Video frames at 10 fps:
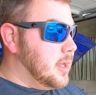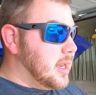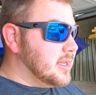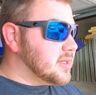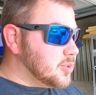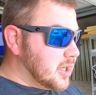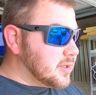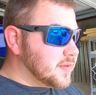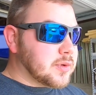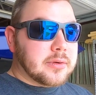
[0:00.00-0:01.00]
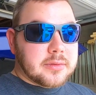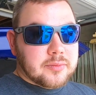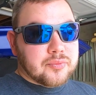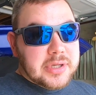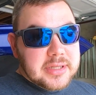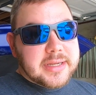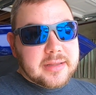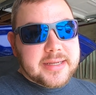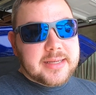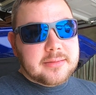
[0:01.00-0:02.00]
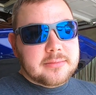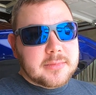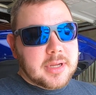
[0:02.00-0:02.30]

And his subjective score, really clean.